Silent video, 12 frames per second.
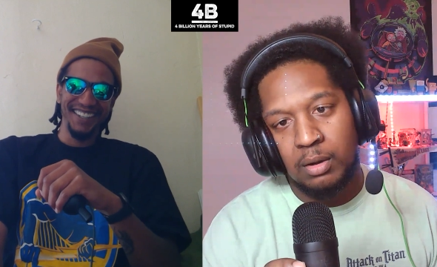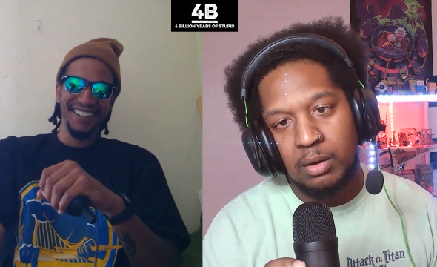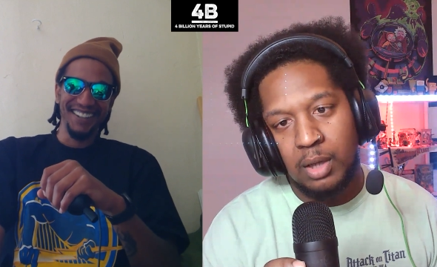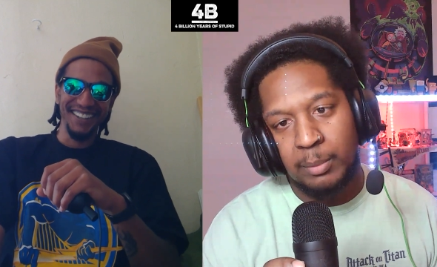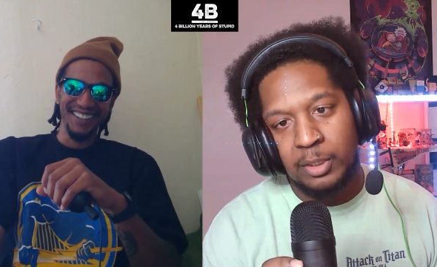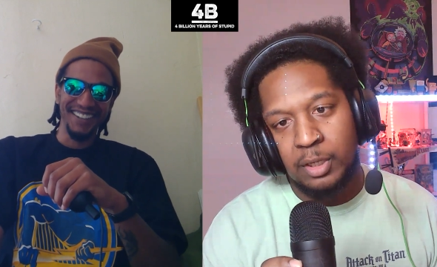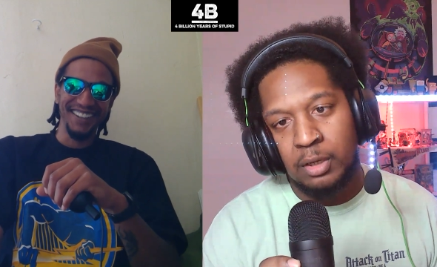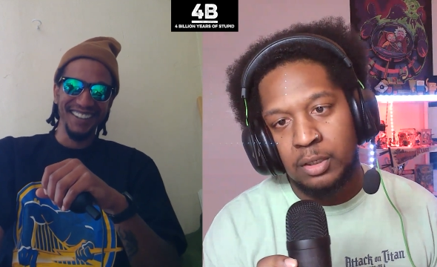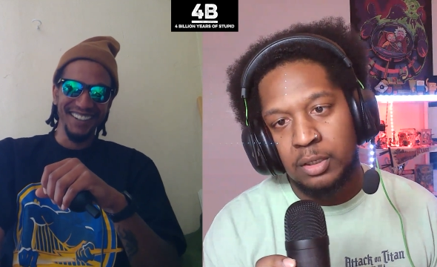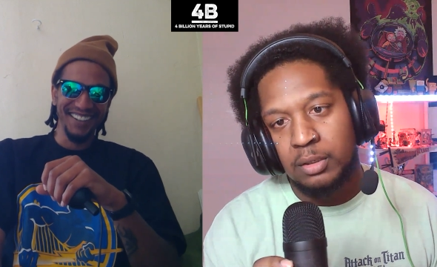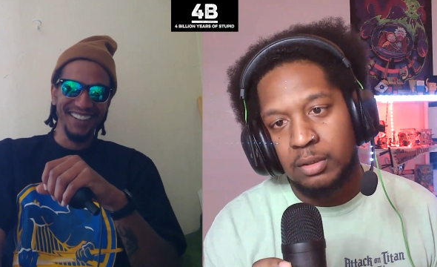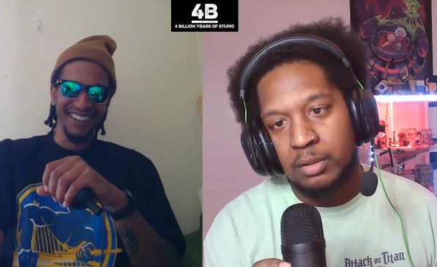Speaker 1: I'm gonna dunk
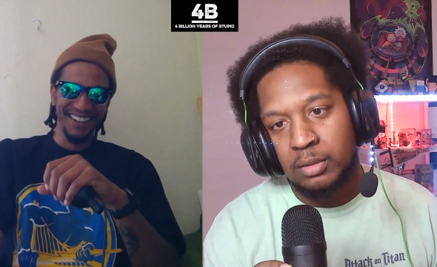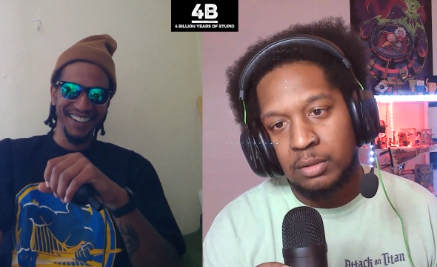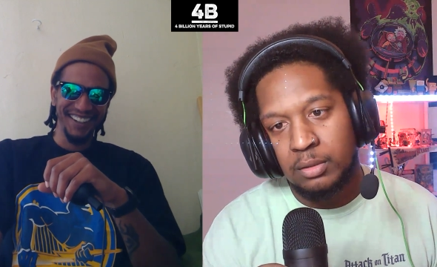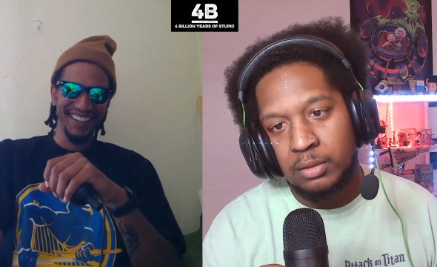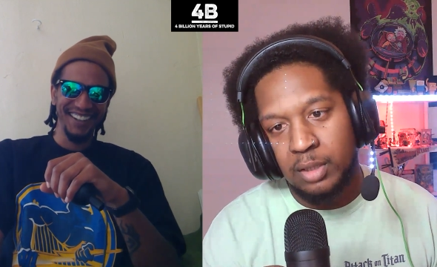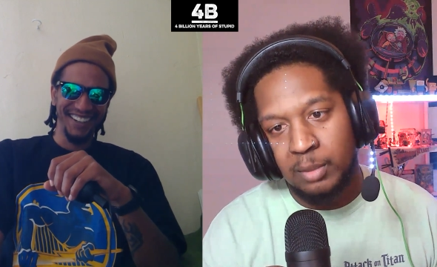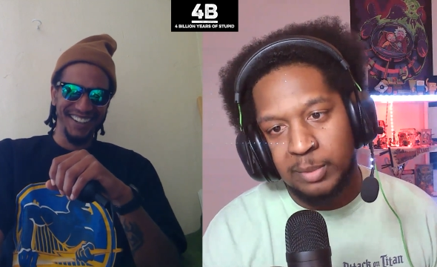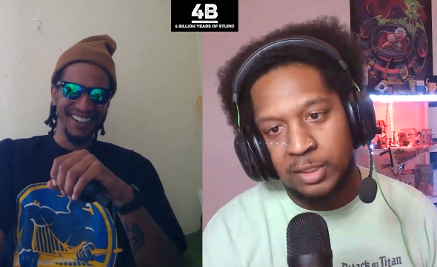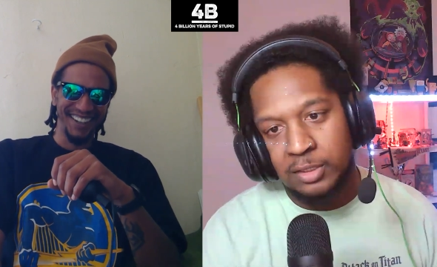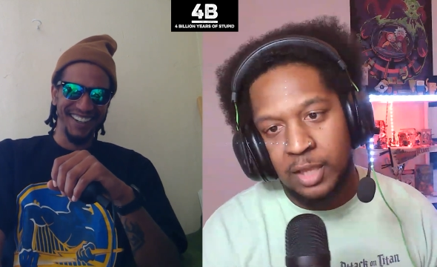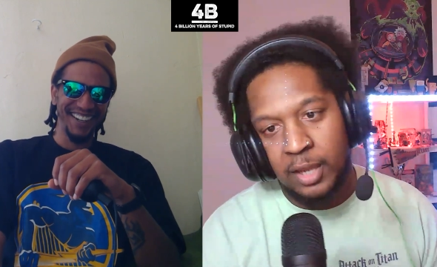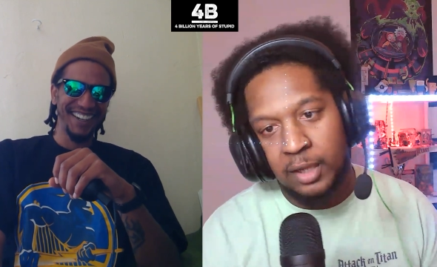it. I'm Big
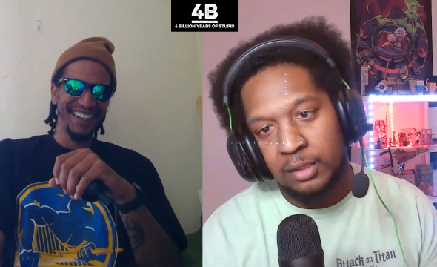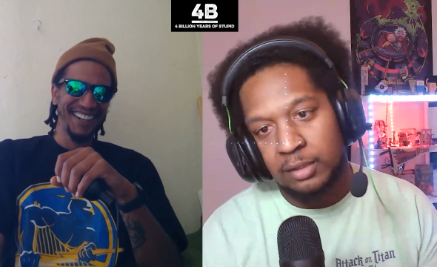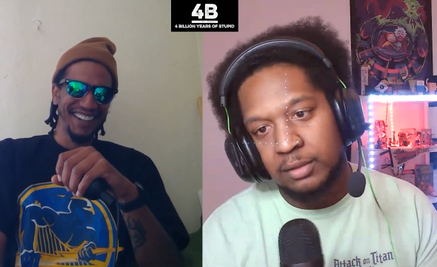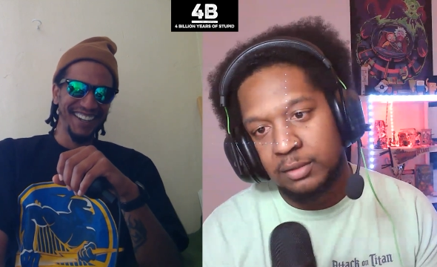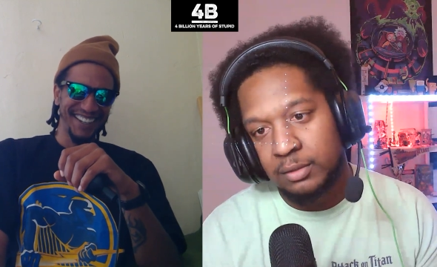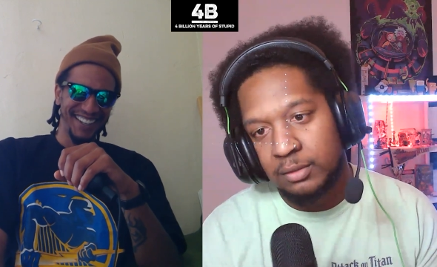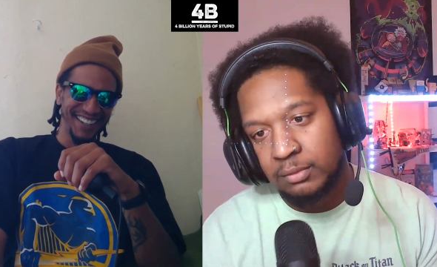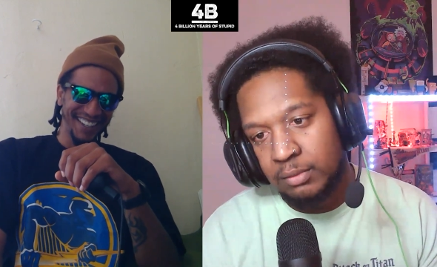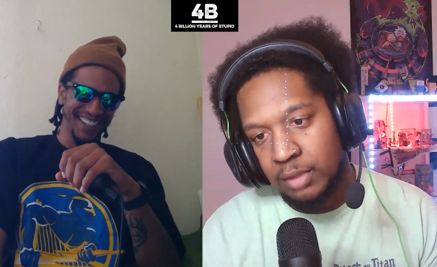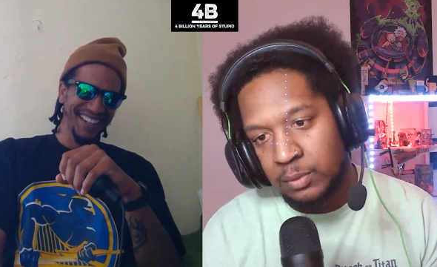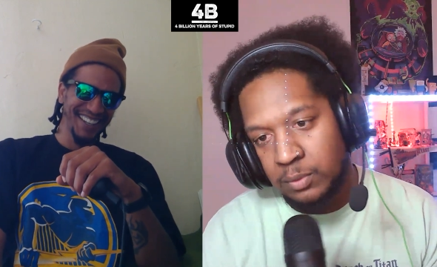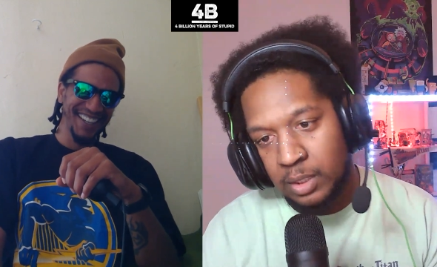Shaq.
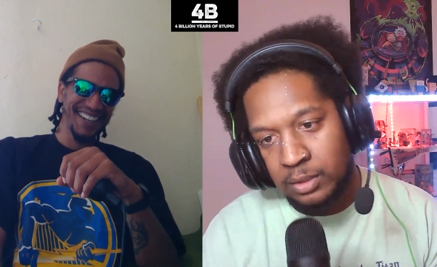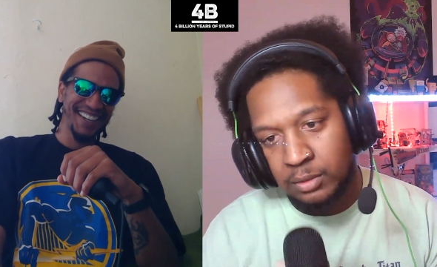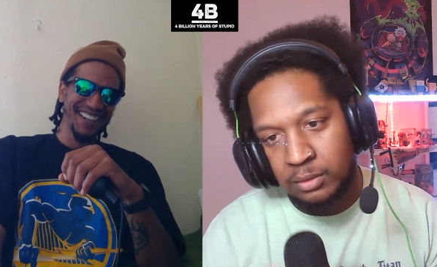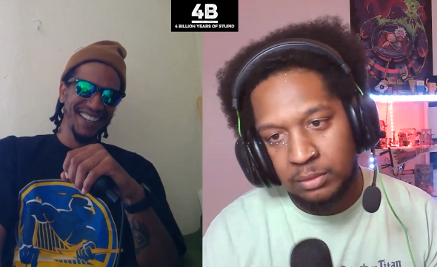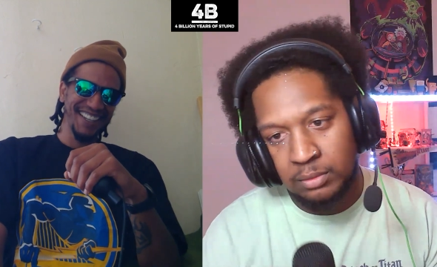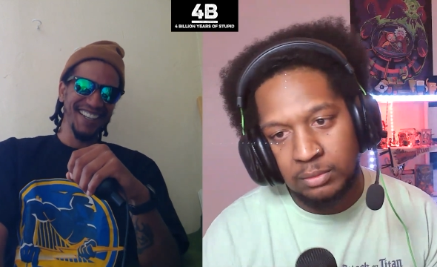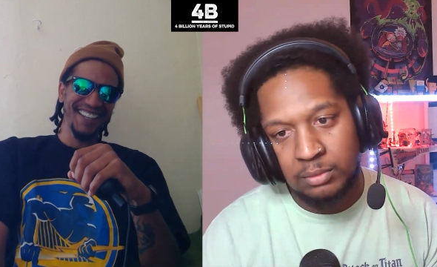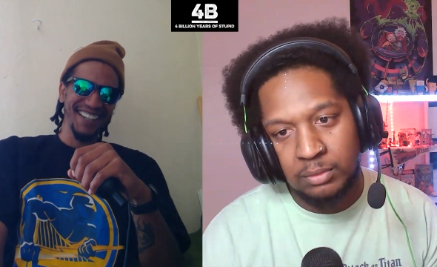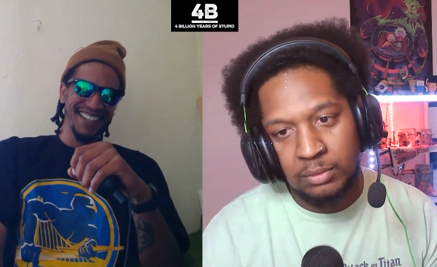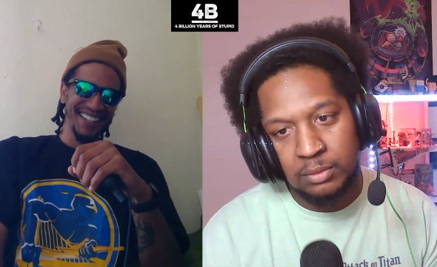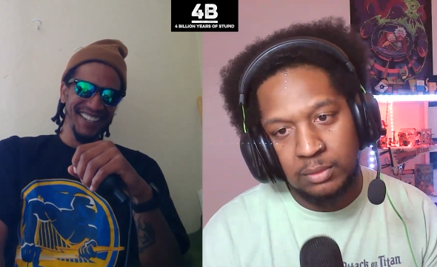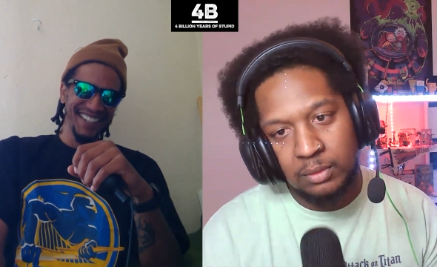That's what I do.
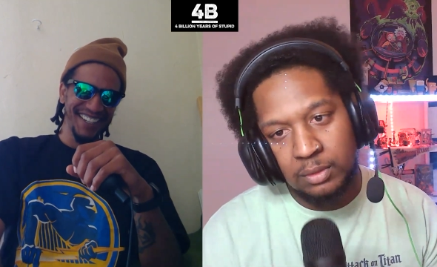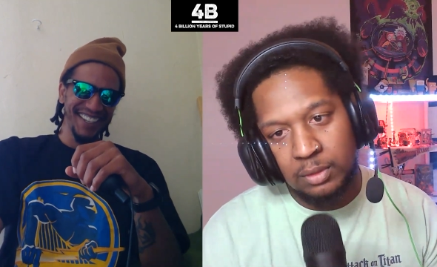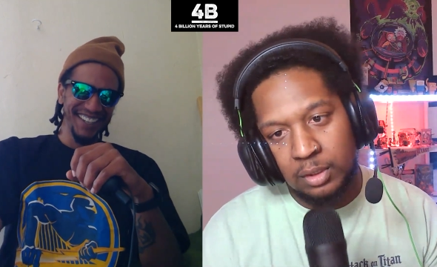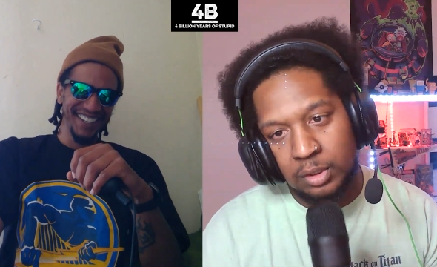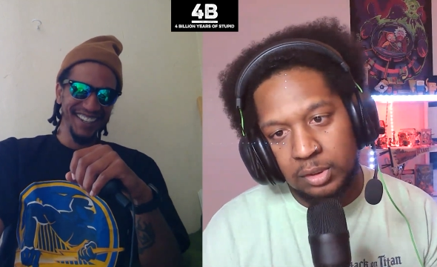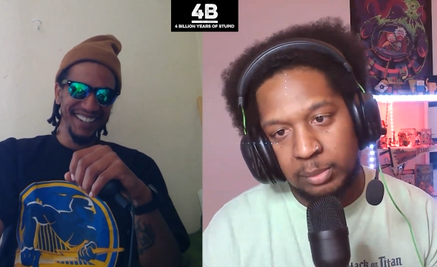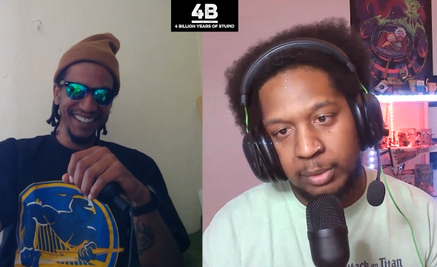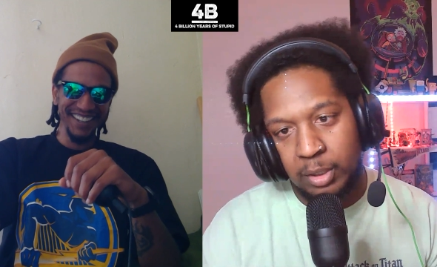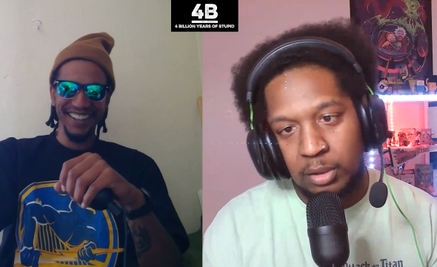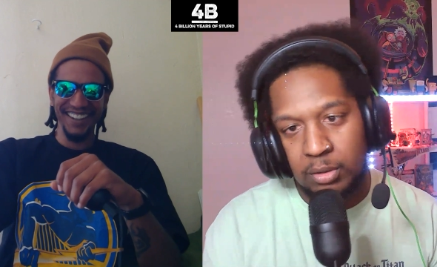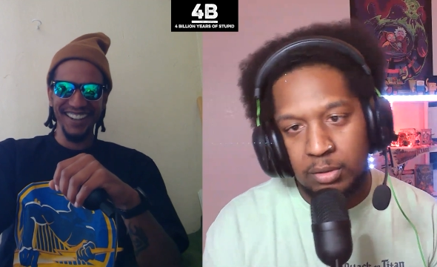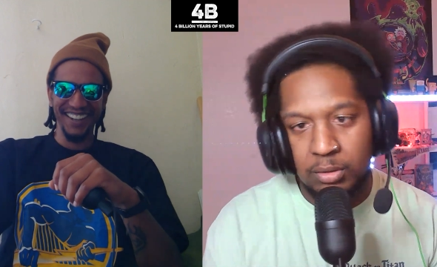I dunk the
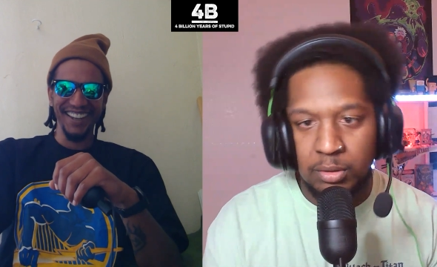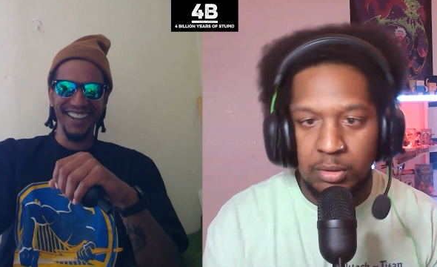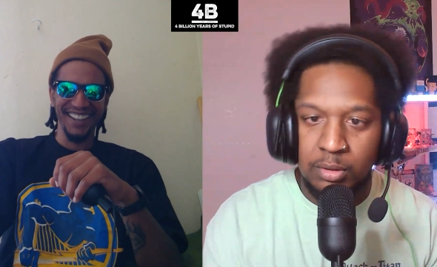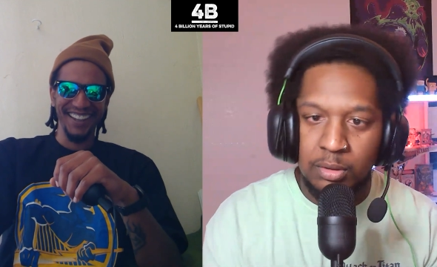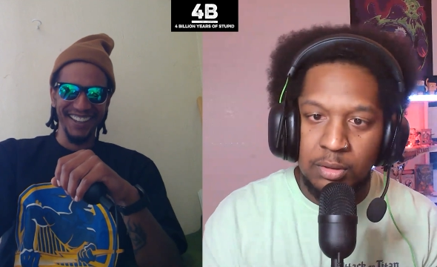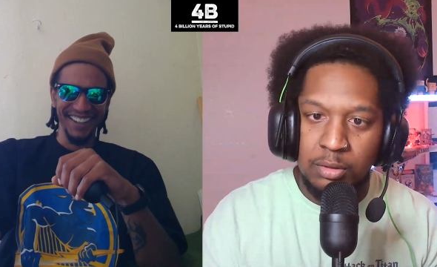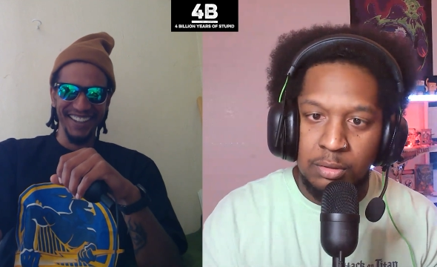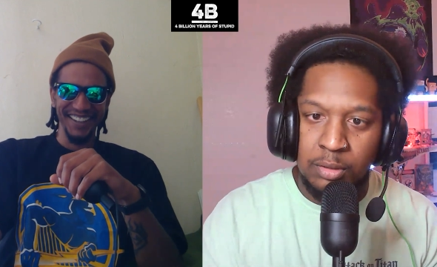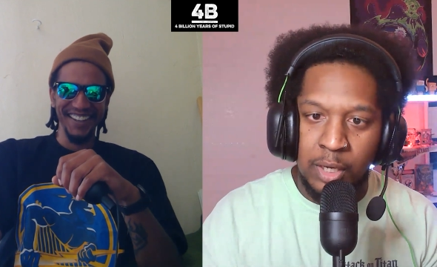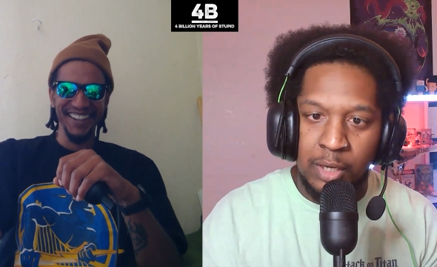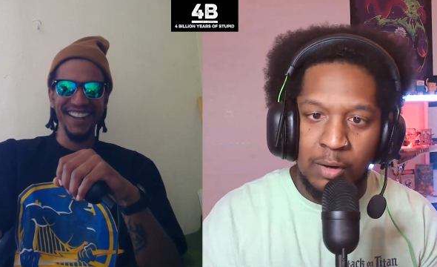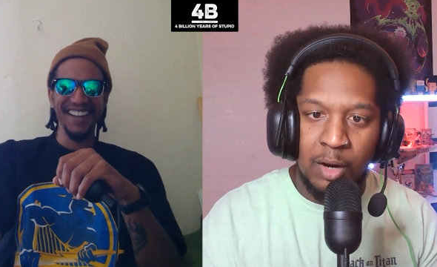ball. You
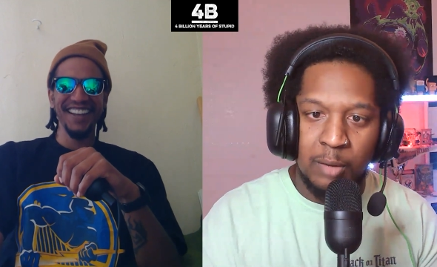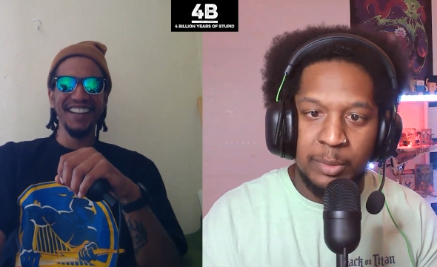can't guard me.